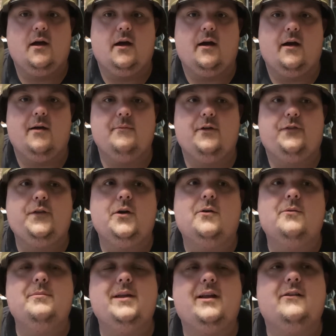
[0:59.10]
If you
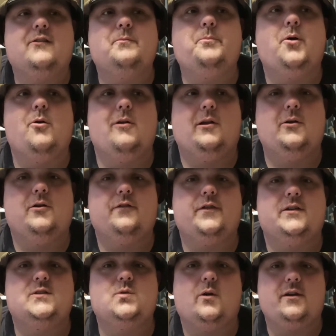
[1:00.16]
need a spoiler alert for
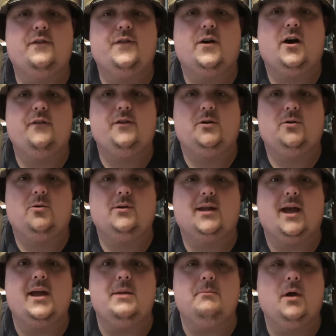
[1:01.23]
a 25-year-old
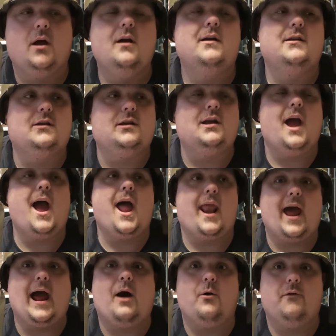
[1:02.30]
game, get
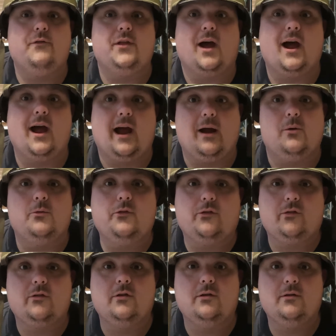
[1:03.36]
out of the
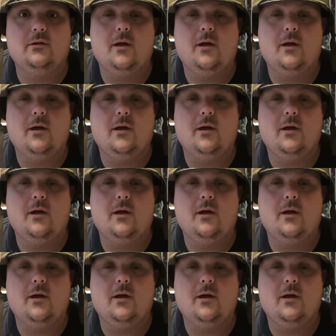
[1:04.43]
house.